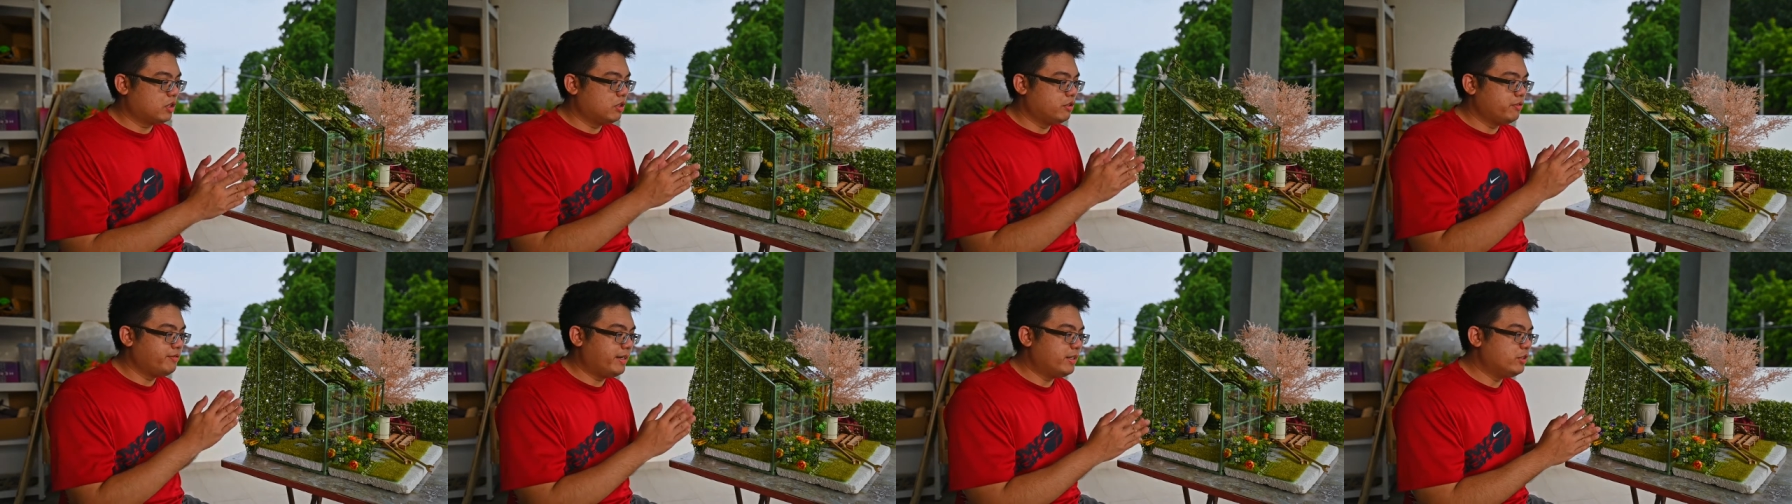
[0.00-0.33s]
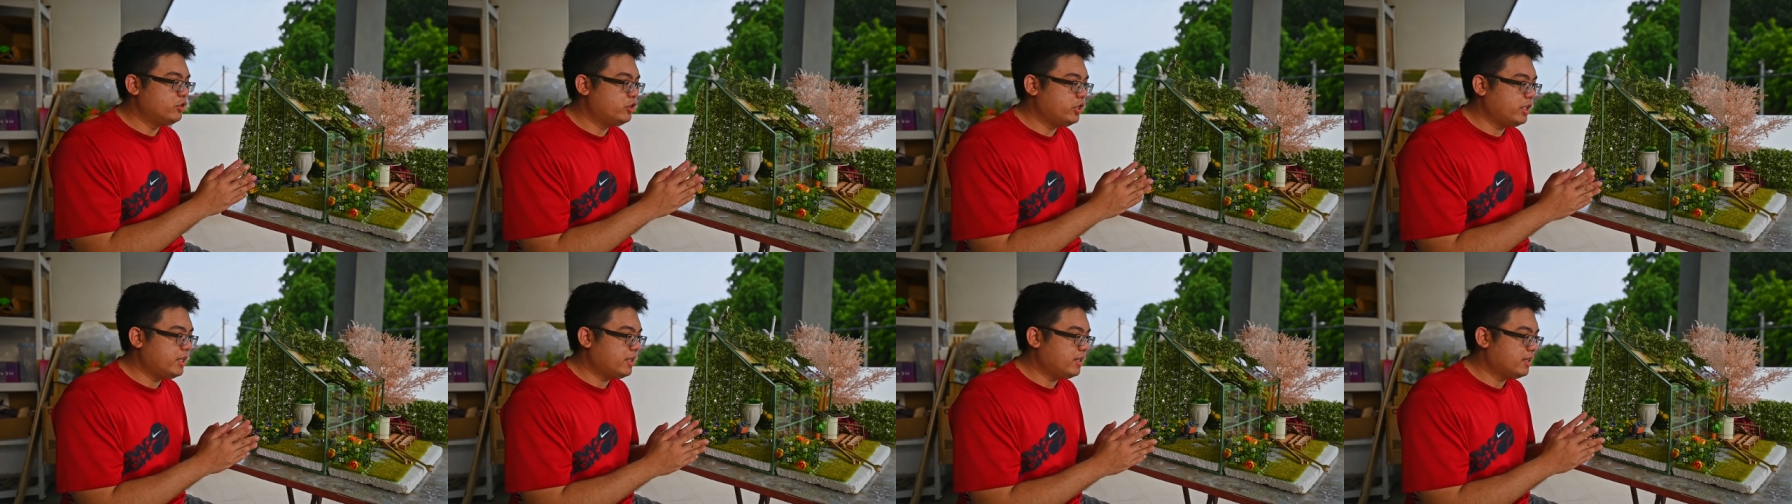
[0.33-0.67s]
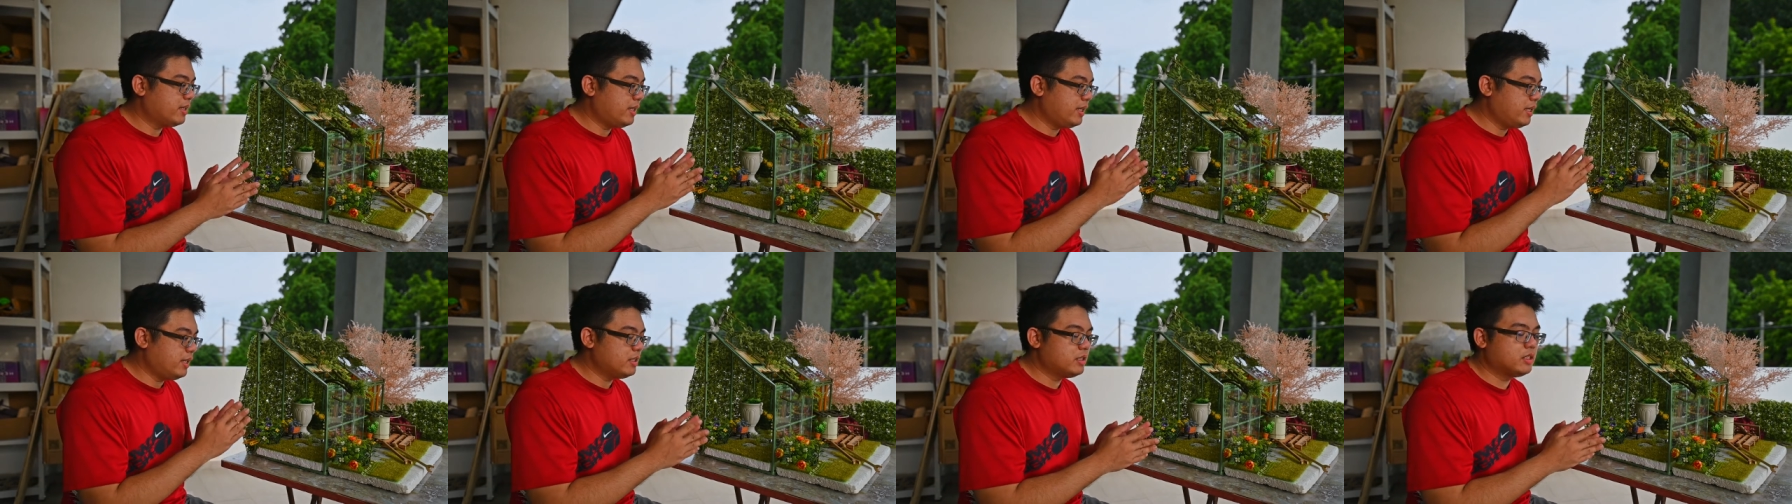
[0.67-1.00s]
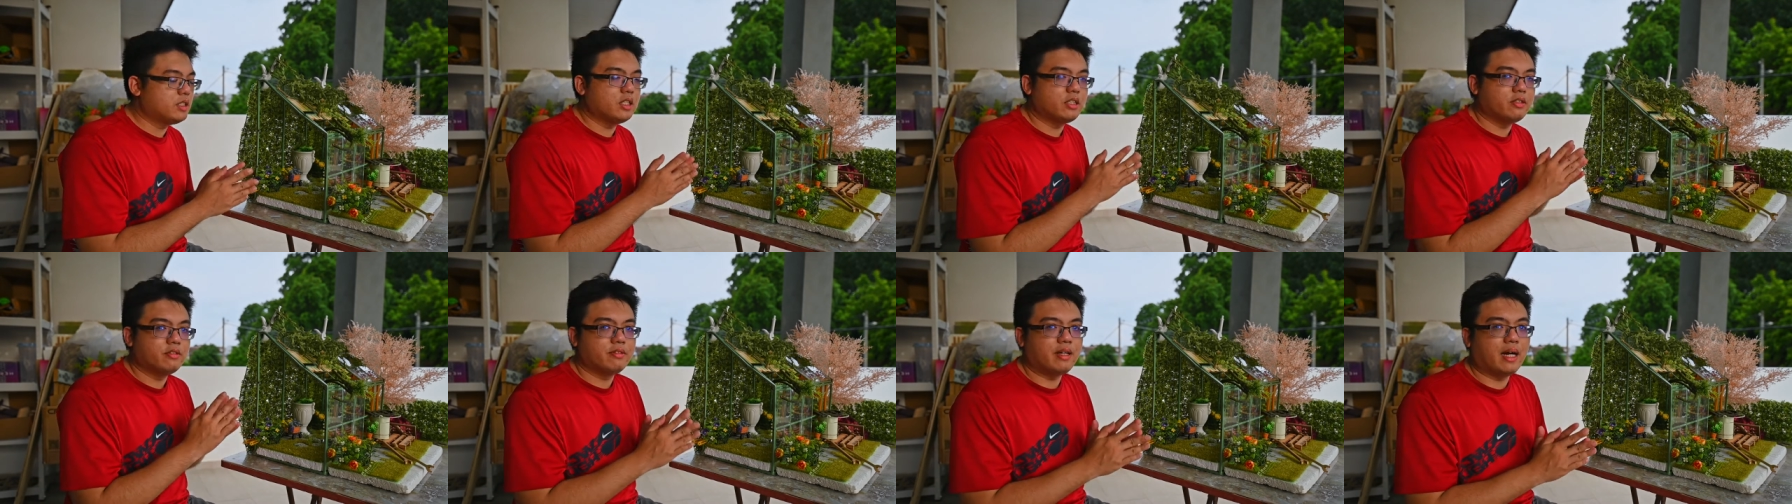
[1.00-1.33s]
arranging things
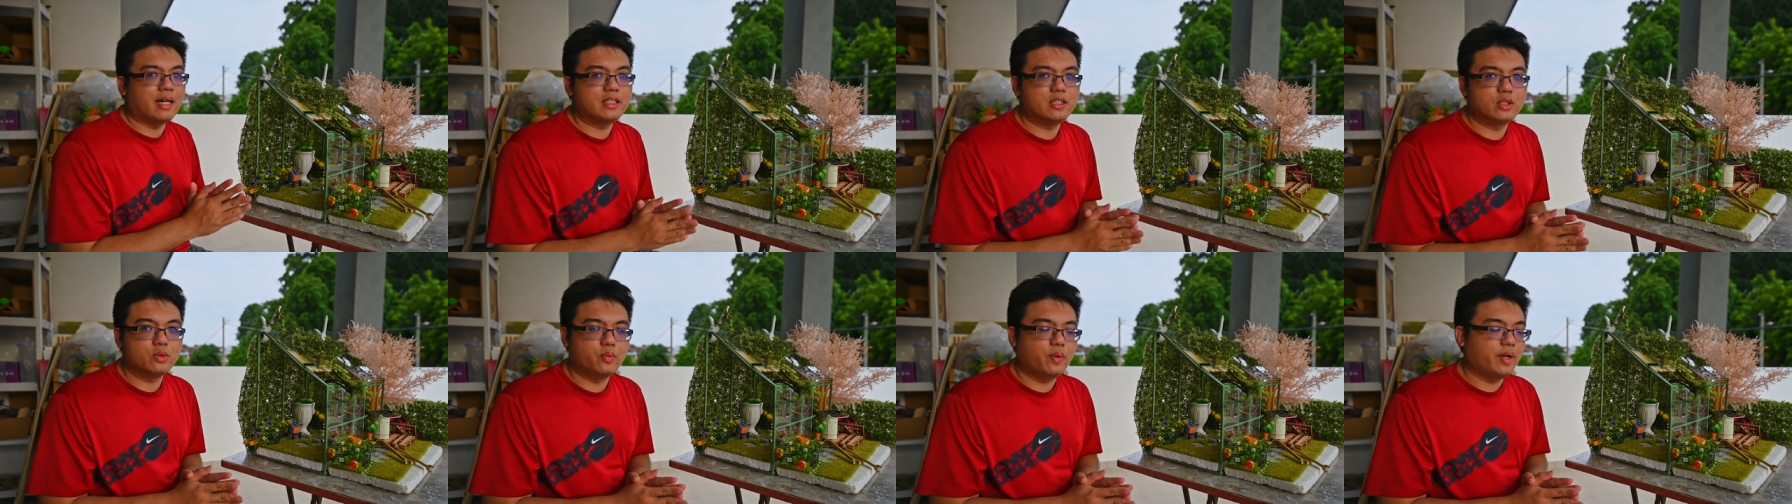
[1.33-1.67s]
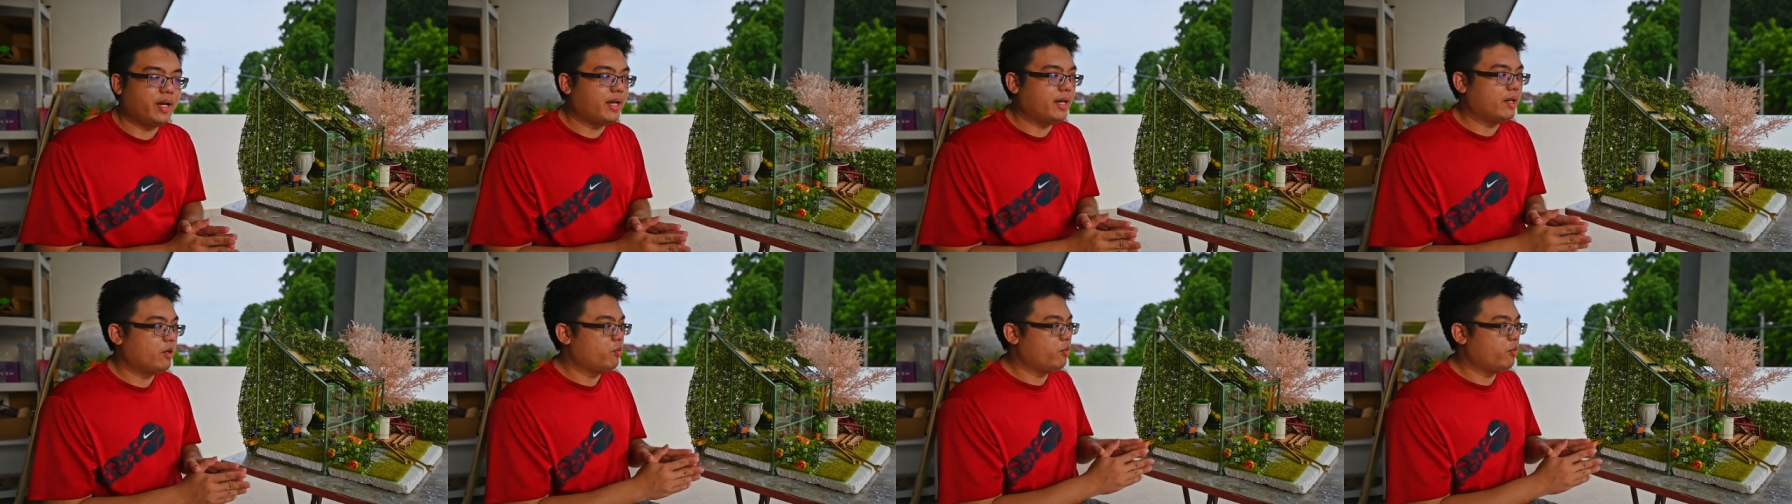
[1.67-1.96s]
the right way